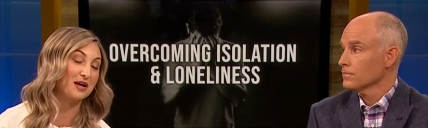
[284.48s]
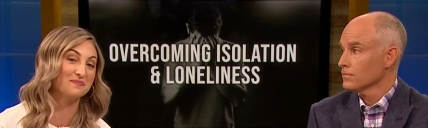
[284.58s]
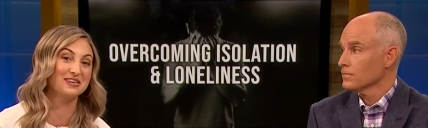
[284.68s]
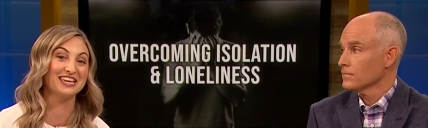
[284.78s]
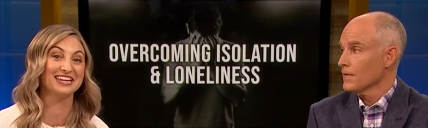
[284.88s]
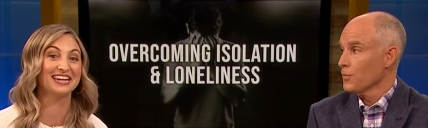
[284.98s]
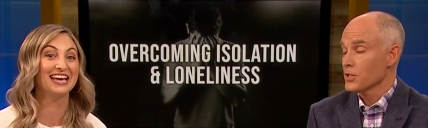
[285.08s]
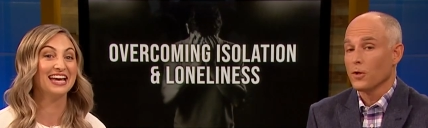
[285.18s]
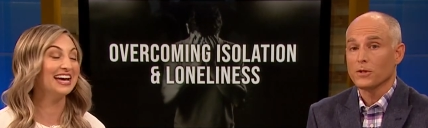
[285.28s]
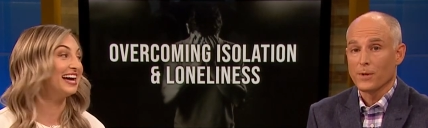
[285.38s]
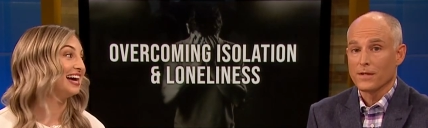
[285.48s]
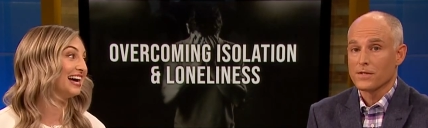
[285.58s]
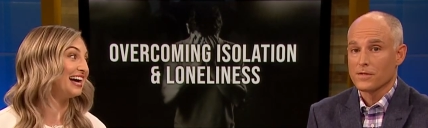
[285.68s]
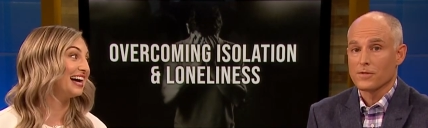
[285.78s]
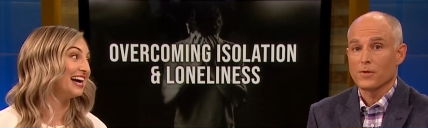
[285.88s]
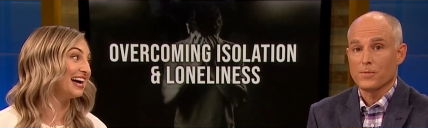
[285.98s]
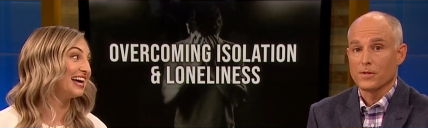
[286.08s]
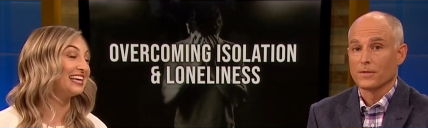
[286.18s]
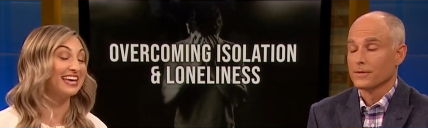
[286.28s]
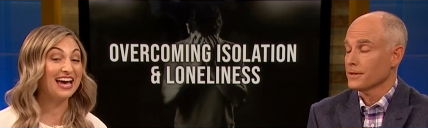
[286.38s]
Speaker 1: I
Speaker 2: mean, and we're told about this in
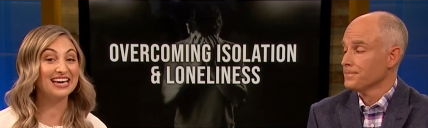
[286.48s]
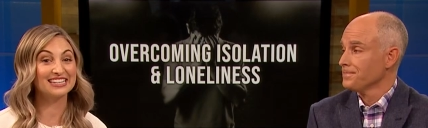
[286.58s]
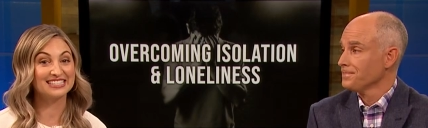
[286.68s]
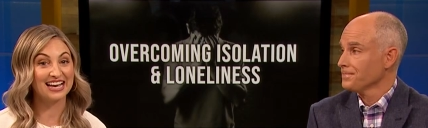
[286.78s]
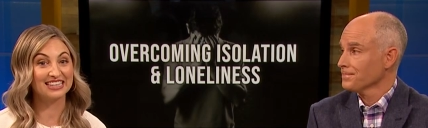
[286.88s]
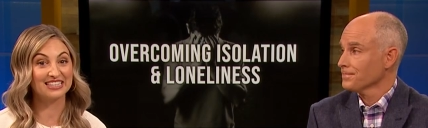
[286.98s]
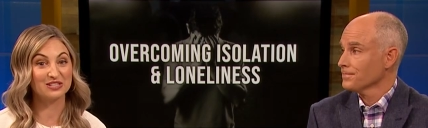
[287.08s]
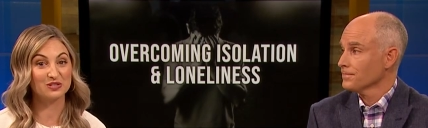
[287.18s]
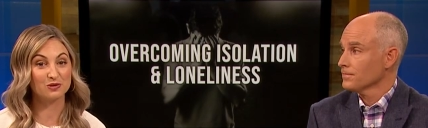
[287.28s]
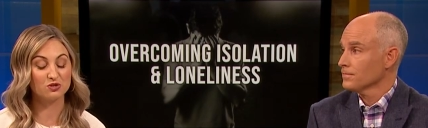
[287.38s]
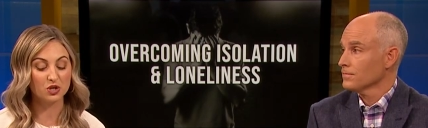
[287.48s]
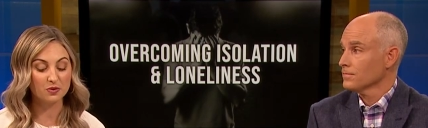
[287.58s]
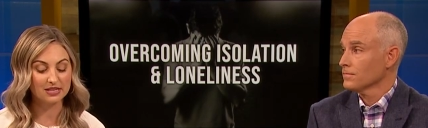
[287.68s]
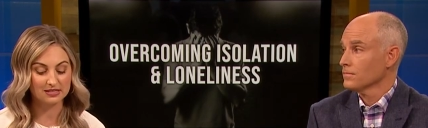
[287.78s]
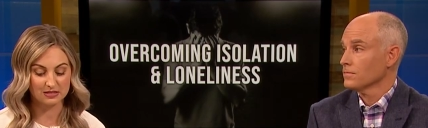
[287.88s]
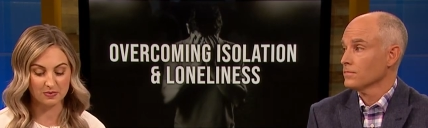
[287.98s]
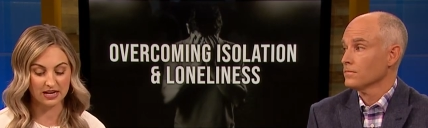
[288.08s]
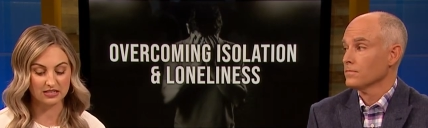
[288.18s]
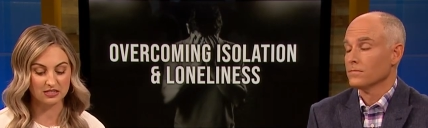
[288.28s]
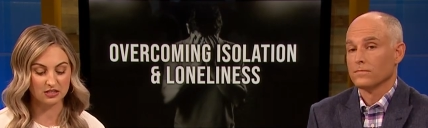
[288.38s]
scripture. Yeah,
Speaker 1: exactly. So don't
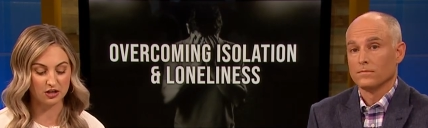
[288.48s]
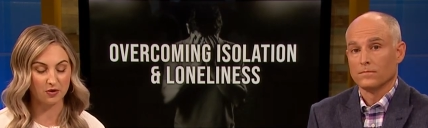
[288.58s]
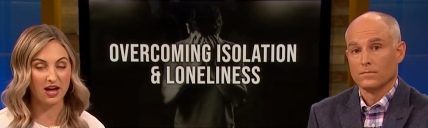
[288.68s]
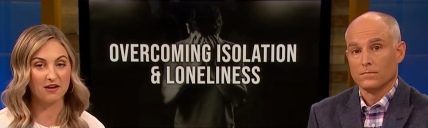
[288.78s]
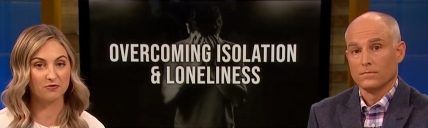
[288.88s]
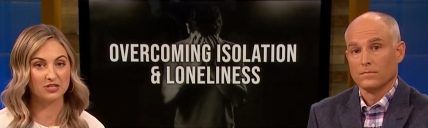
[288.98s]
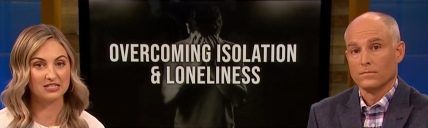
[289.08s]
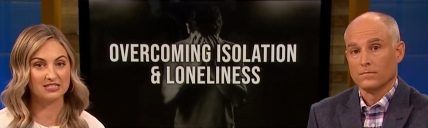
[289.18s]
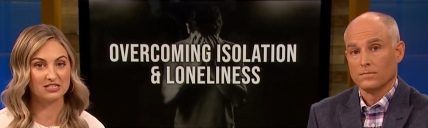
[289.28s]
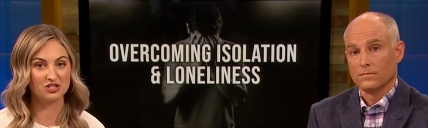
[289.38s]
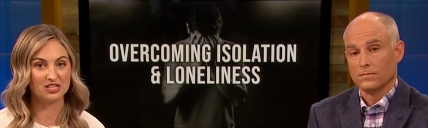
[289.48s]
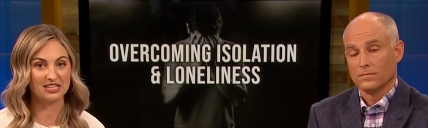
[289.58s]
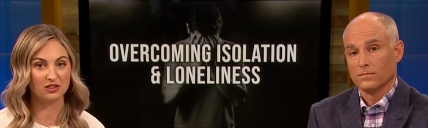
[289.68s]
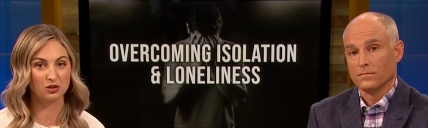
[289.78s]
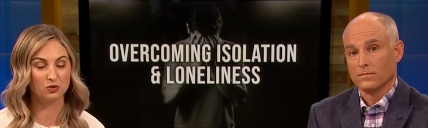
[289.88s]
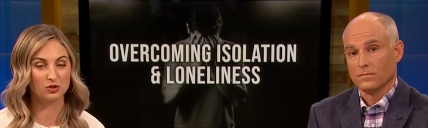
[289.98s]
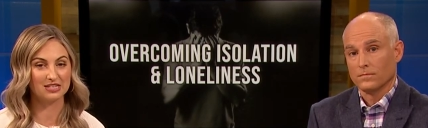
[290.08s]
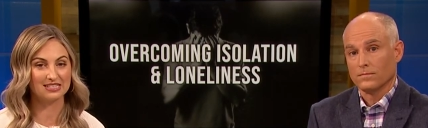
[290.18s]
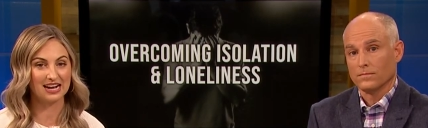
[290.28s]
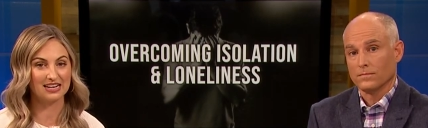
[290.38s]
expect, you know, every decision that the Lord is